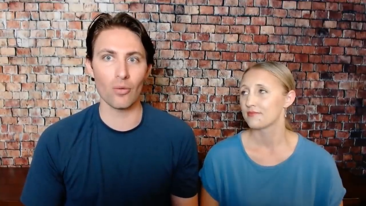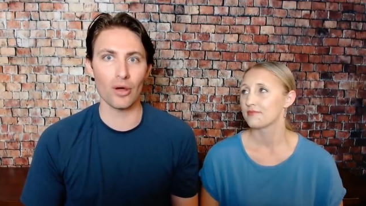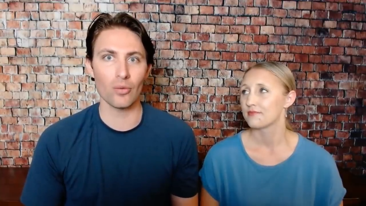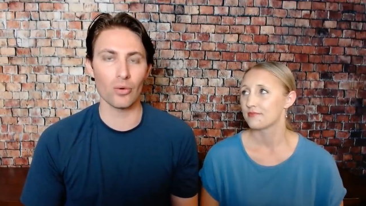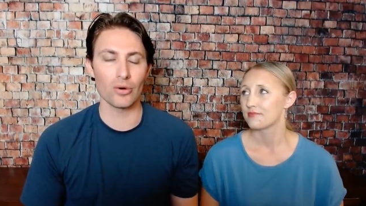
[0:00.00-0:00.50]

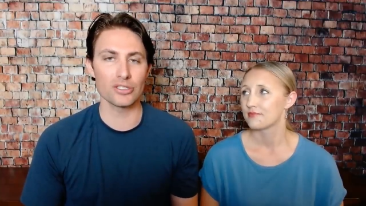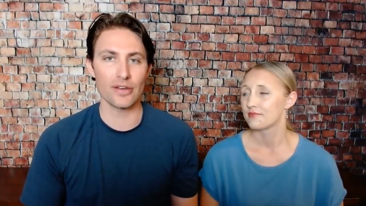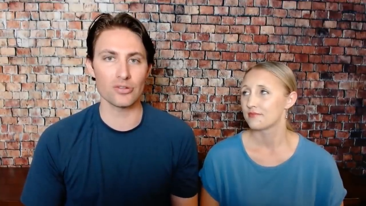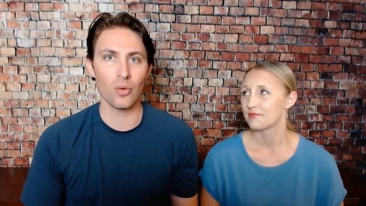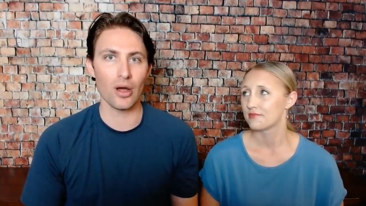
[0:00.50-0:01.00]
Speaker 1: what Warren
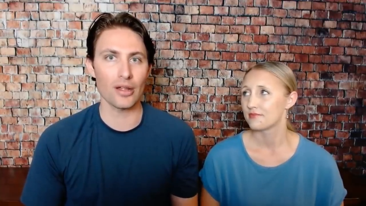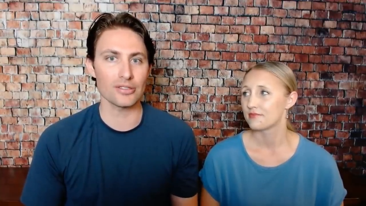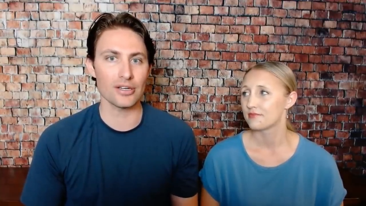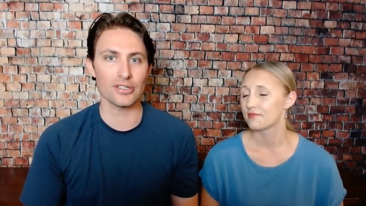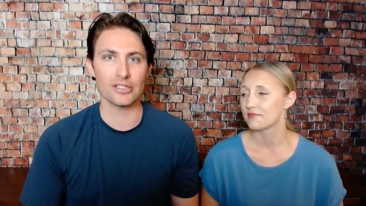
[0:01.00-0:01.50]
Jeffs
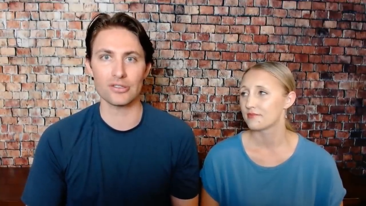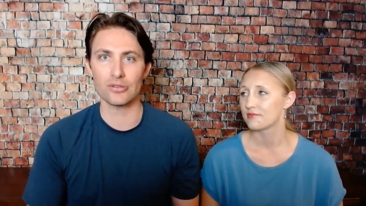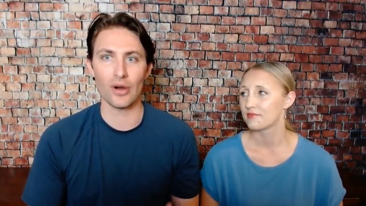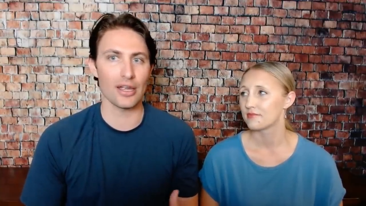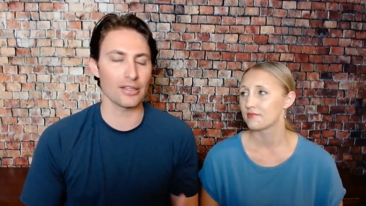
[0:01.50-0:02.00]
wants. They're just
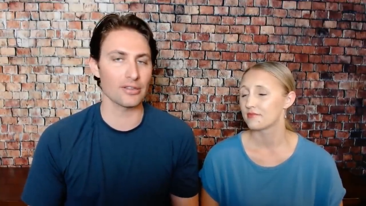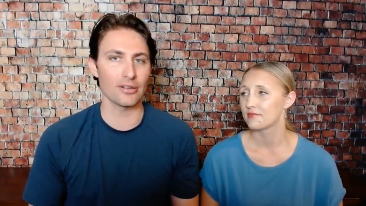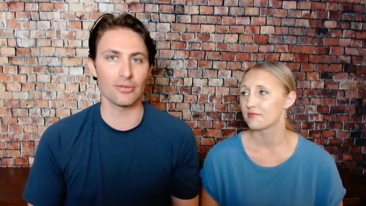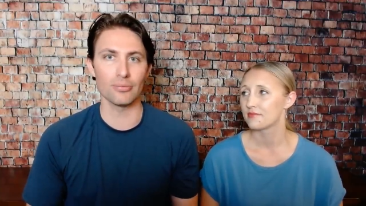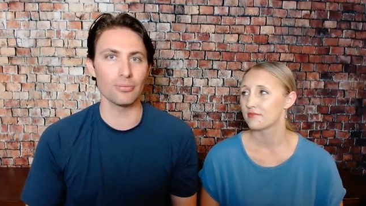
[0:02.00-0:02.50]
trying
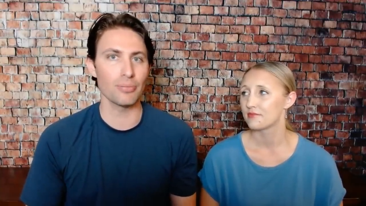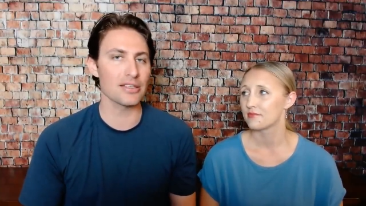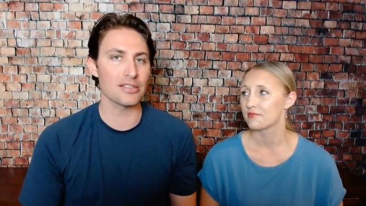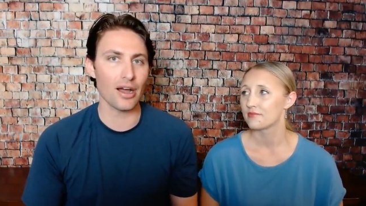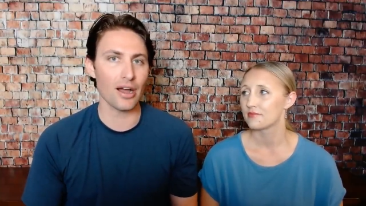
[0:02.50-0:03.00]
to
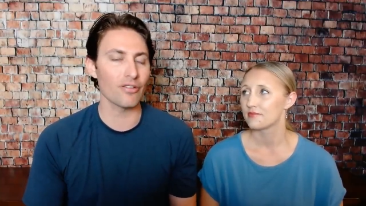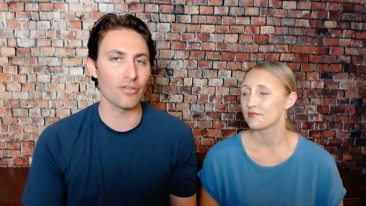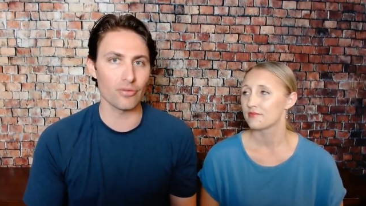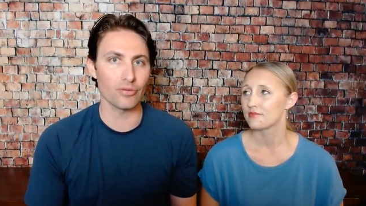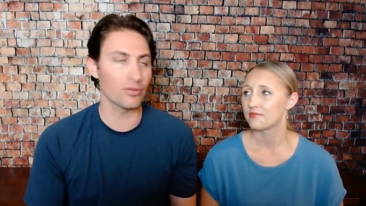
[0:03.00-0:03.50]
base it off
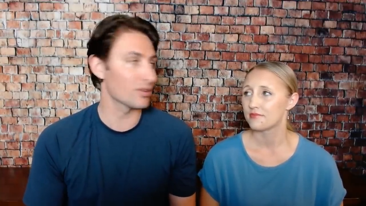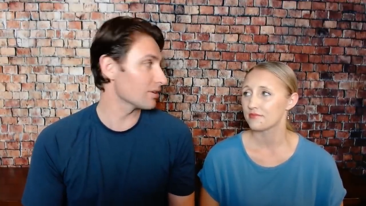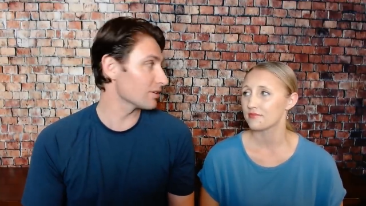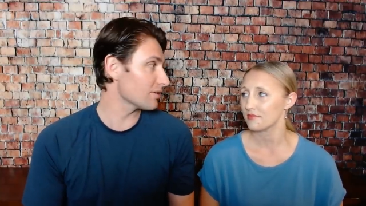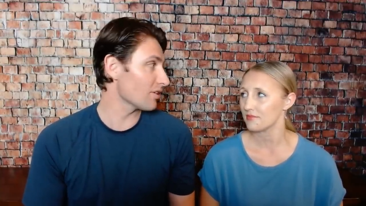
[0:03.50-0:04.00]
of
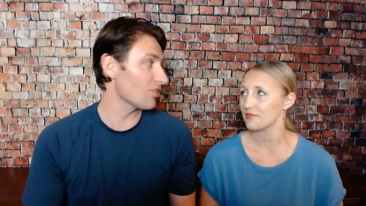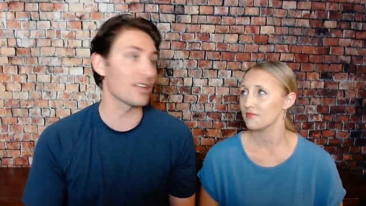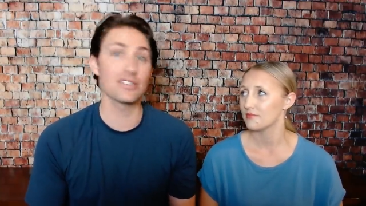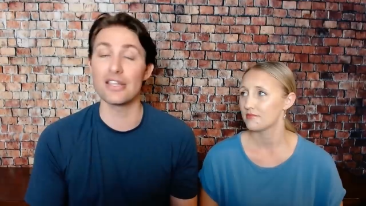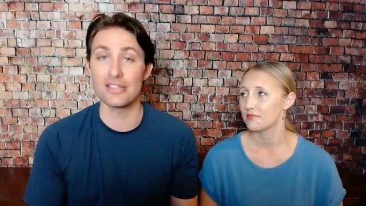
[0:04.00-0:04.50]
the, the
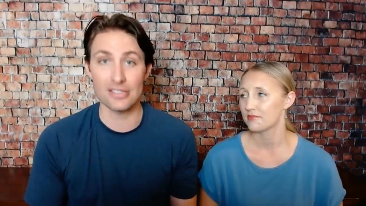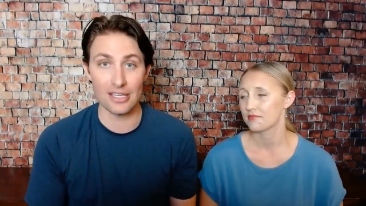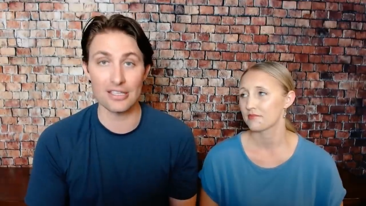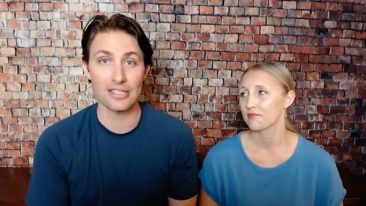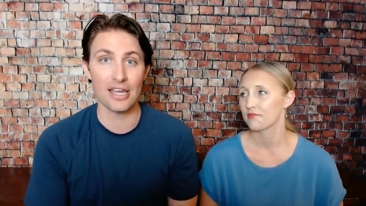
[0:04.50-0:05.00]
things he's,
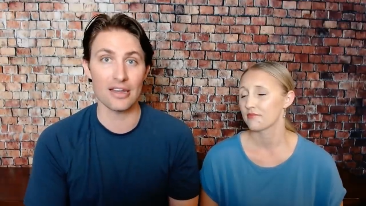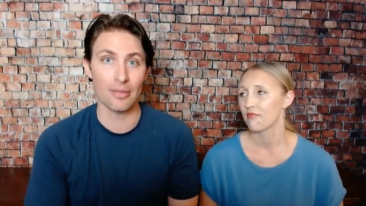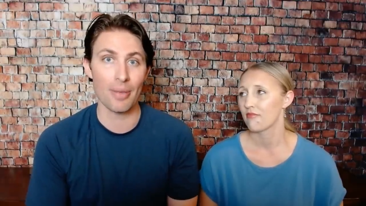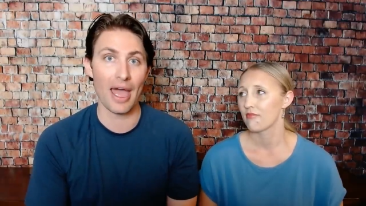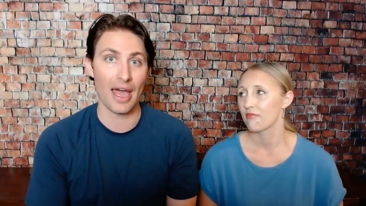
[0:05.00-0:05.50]
he's said in
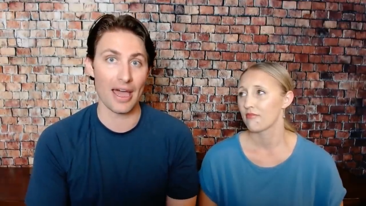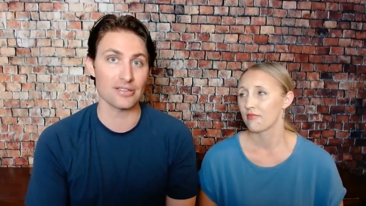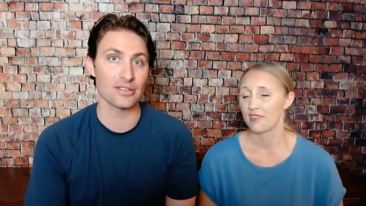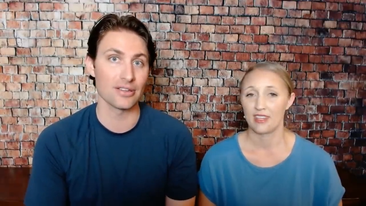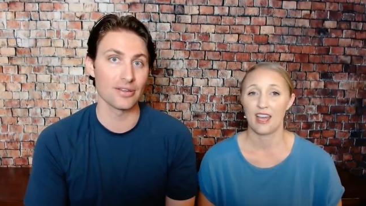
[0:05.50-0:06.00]
the
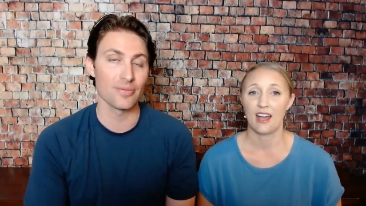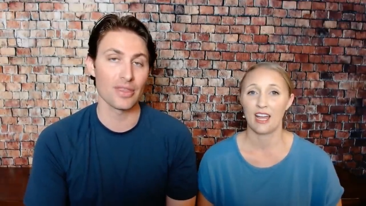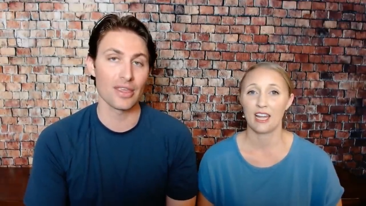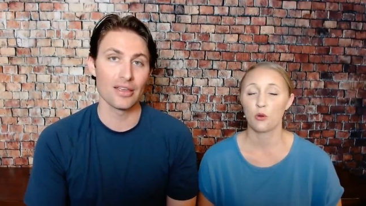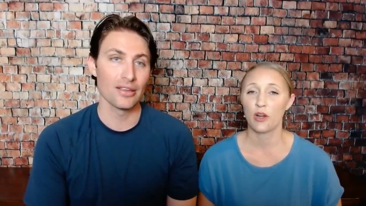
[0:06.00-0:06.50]
past.
Speaker 2: Yeah,
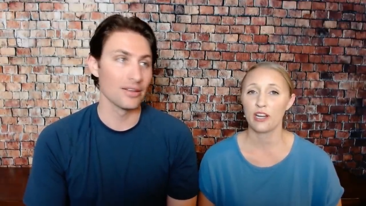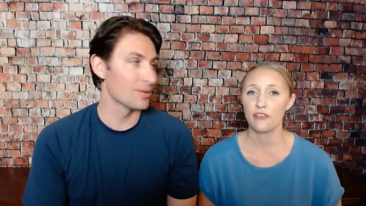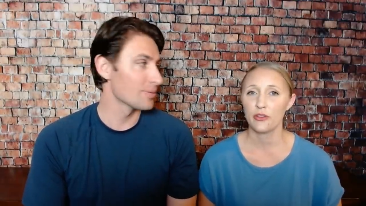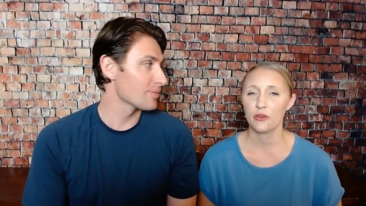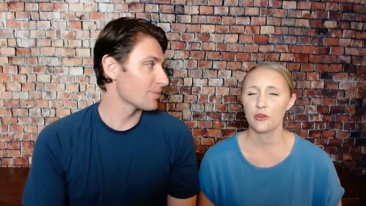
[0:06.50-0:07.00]
and quite a
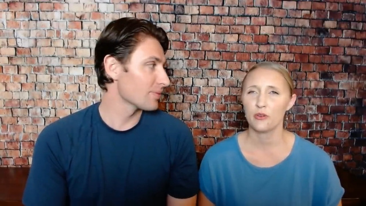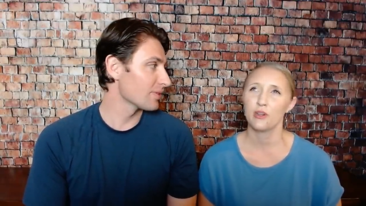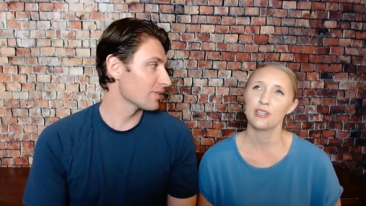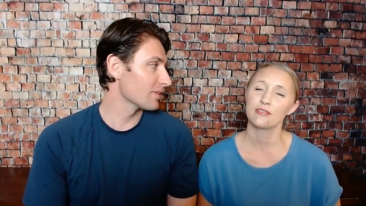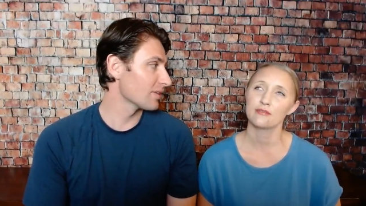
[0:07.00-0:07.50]
few,
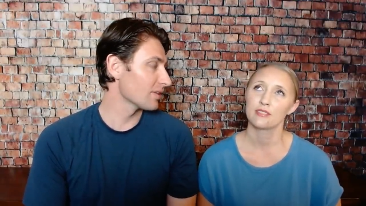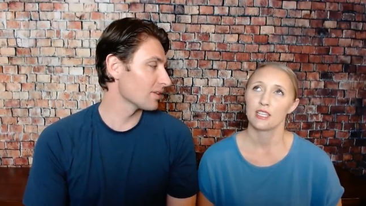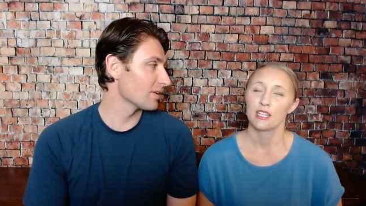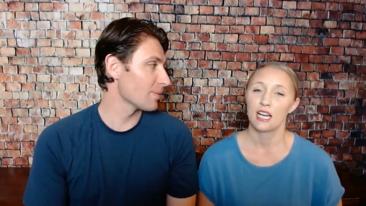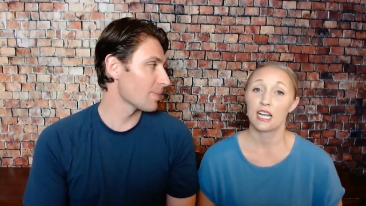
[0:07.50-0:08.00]
well,
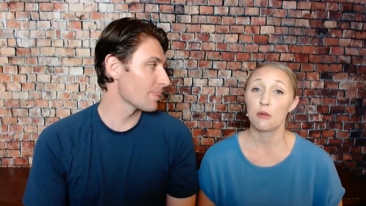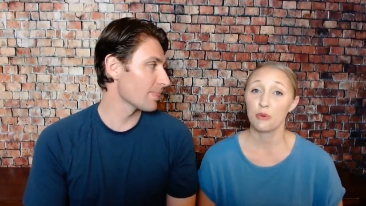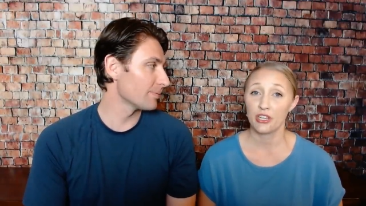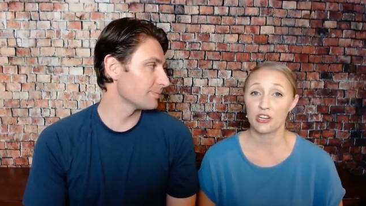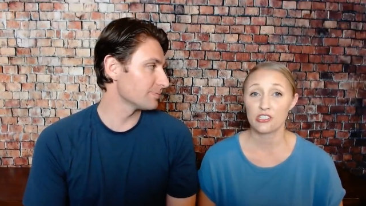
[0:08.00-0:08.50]
a
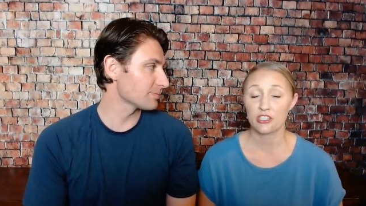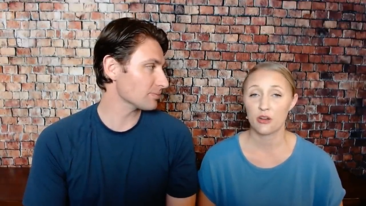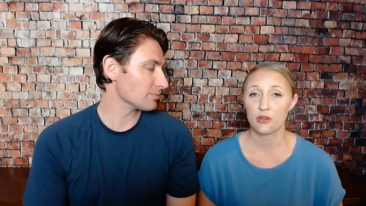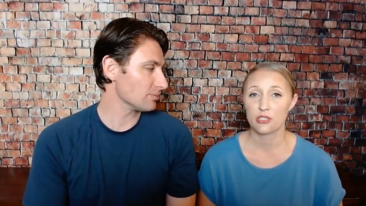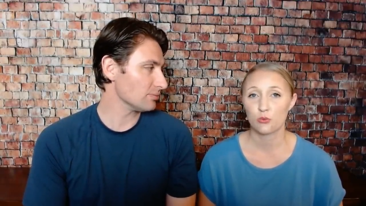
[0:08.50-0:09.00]
couple years ago as